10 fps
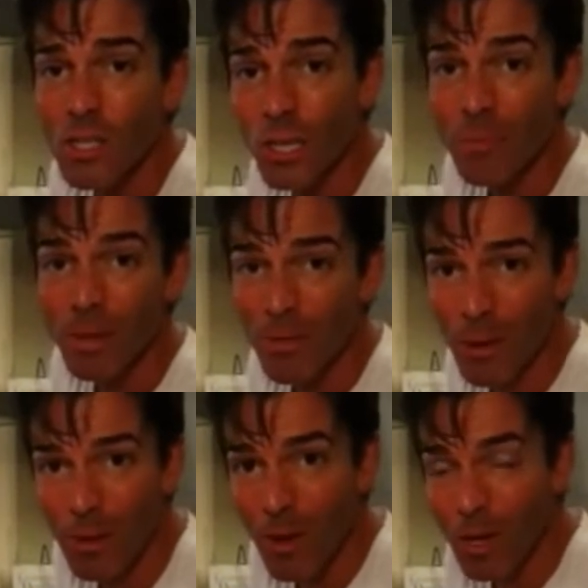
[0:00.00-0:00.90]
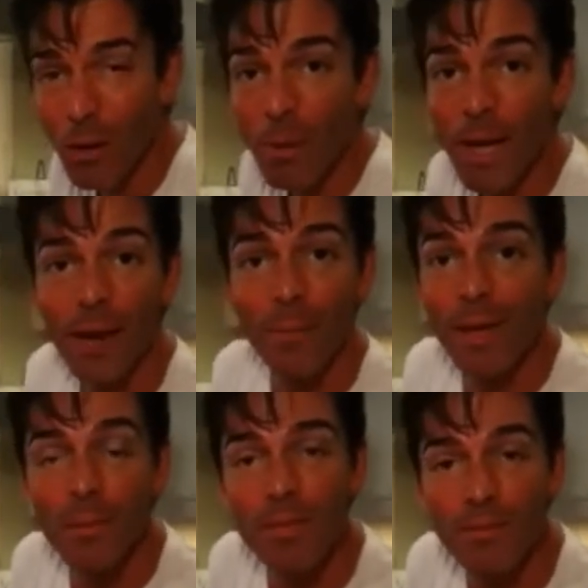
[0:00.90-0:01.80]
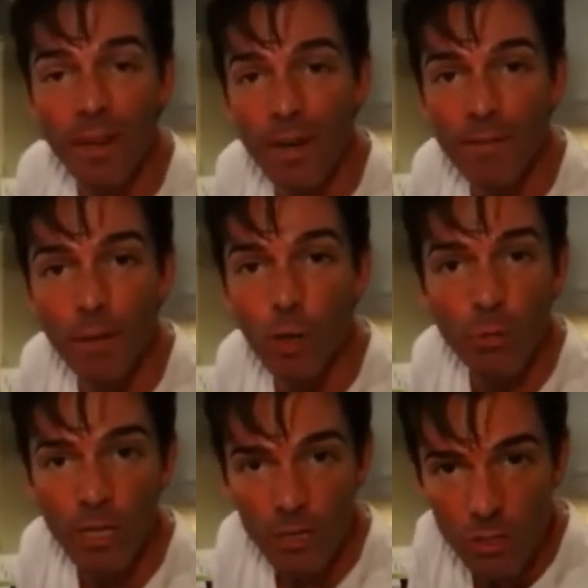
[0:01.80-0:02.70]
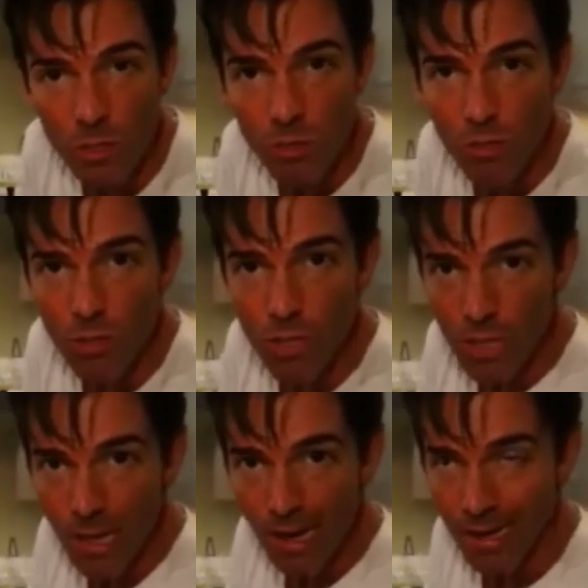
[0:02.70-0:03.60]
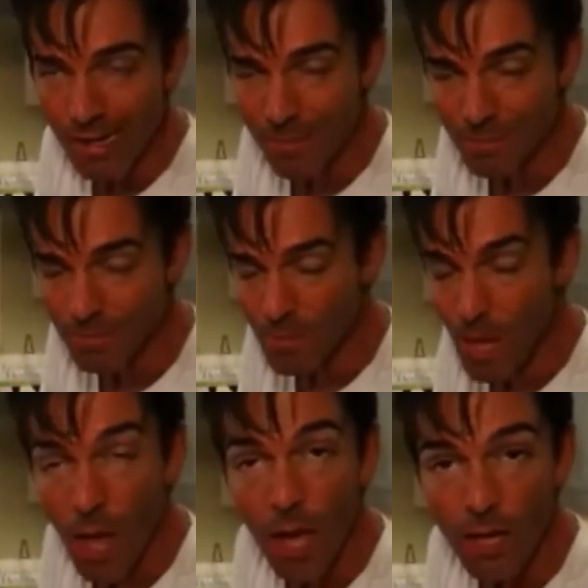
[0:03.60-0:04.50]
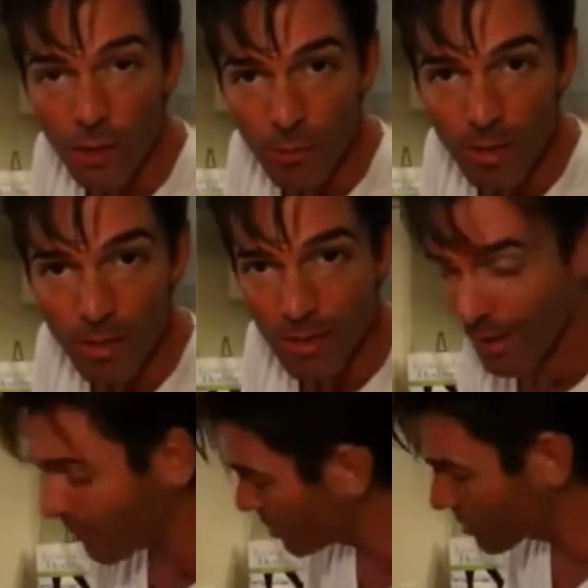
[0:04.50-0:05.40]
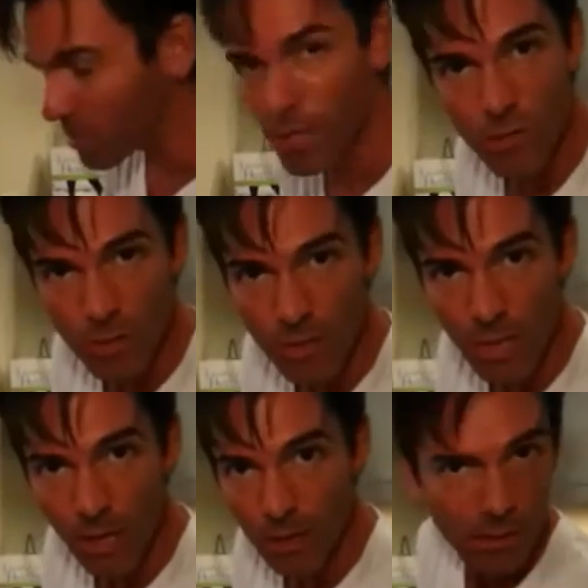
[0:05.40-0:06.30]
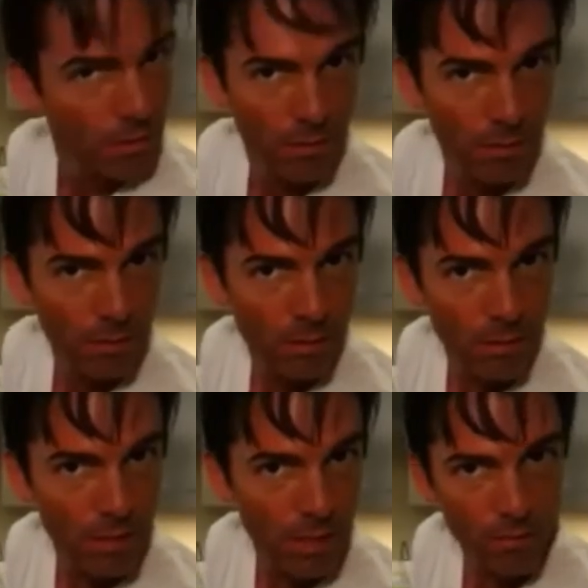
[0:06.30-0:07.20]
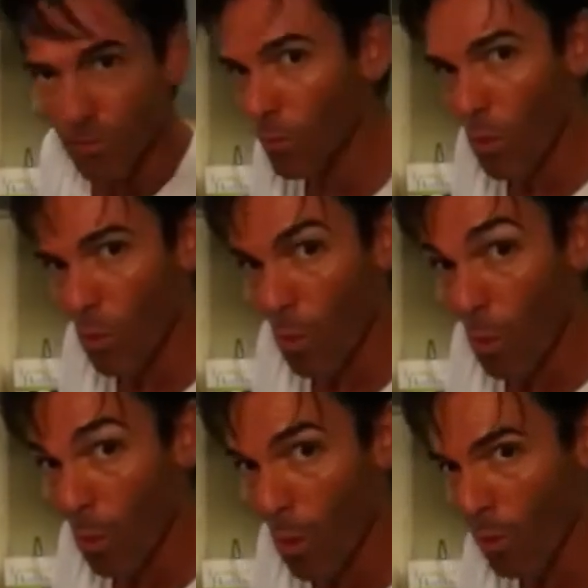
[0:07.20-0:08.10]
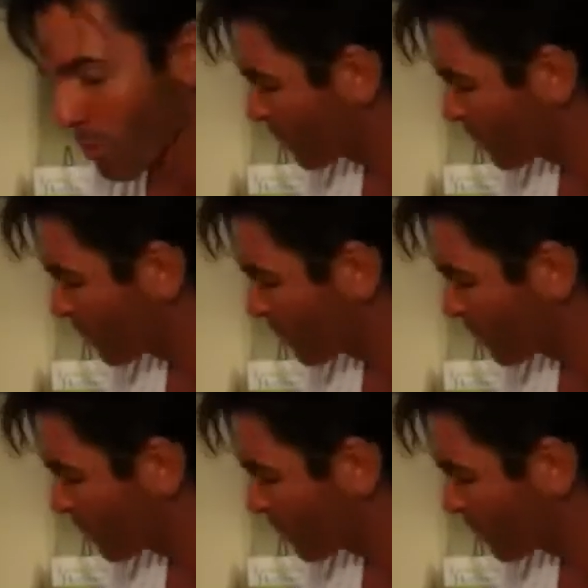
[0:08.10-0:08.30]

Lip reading: During Bikram yoga, my hair becomes very voluminous due to the high humidity levels, as you can tell. Can you see? Cool.